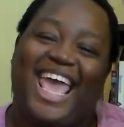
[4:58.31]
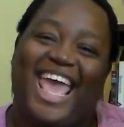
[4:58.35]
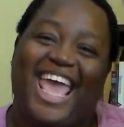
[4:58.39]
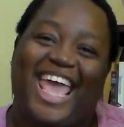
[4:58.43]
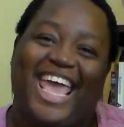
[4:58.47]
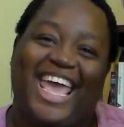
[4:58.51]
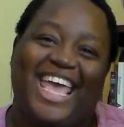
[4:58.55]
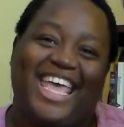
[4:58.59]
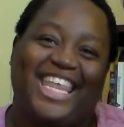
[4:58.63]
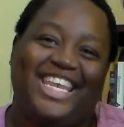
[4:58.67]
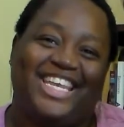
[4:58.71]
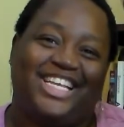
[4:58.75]

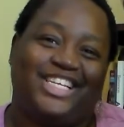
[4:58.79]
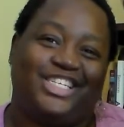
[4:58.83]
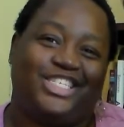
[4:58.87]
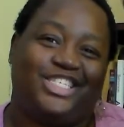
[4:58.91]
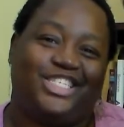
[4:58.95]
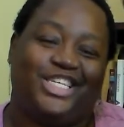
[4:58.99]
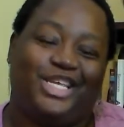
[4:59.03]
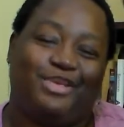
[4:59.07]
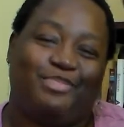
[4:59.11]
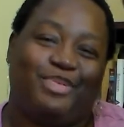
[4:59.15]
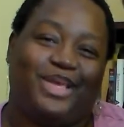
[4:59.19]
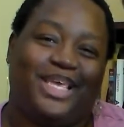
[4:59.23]
and
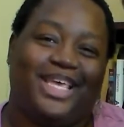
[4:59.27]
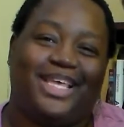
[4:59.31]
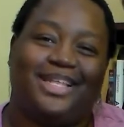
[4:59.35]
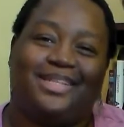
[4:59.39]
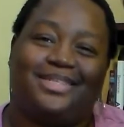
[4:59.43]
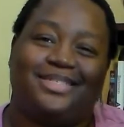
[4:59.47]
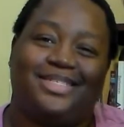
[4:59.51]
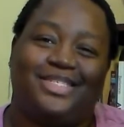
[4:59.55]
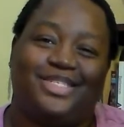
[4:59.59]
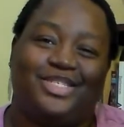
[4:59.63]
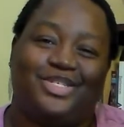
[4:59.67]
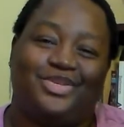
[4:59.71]
she
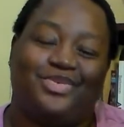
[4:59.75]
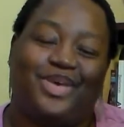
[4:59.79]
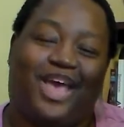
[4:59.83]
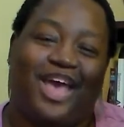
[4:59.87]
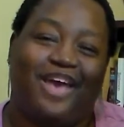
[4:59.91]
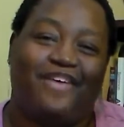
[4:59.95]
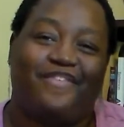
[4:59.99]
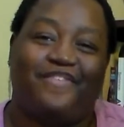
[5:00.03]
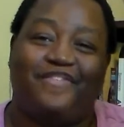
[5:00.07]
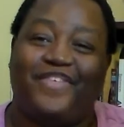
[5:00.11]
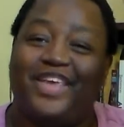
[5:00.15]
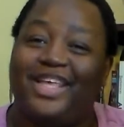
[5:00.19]
begins to
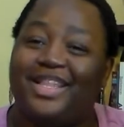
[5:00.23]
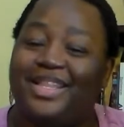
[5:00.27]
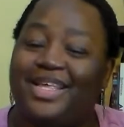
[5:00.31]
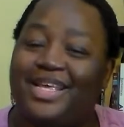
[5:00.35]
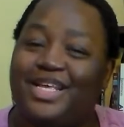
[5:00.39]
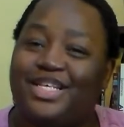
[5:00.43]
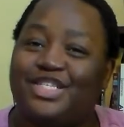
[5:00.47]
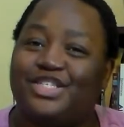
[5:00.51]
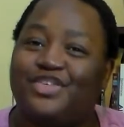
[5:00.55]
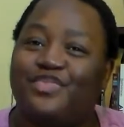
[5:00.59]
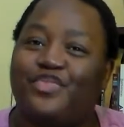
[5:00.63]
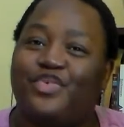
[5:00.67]
have
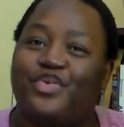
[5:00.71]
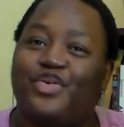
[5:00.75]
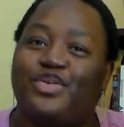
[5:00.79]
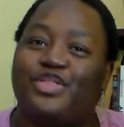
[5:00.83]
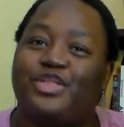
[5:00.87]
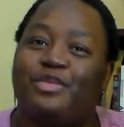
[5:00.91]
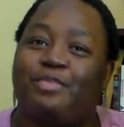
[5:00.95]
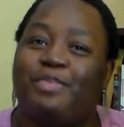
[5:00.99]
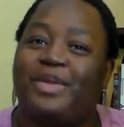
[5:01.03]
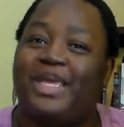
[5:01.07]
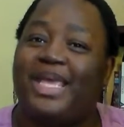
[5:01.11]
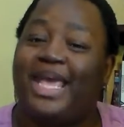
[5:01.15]
feelings
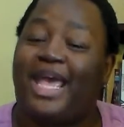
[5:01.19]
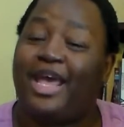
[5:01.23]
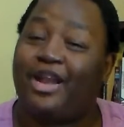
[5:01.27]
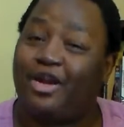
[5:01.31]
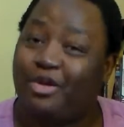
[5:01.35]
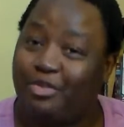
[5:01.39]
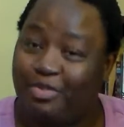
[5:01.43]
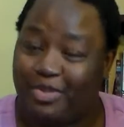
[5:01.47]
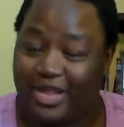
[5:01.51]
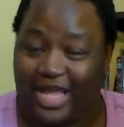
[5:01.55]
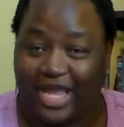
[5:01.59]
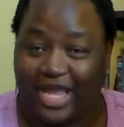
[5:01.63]
for the piano